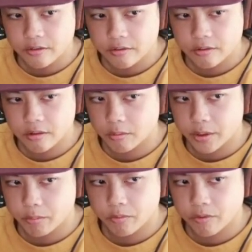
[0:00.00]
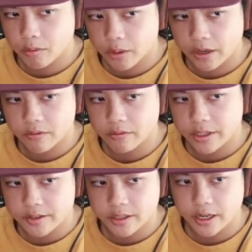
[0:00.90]
or for whatever
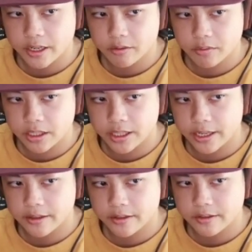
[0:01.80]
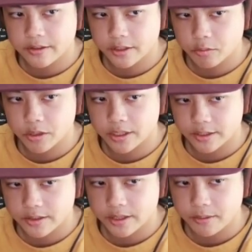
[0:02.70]
reason, I didn't really like this one
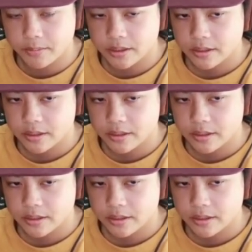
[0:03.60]
this time.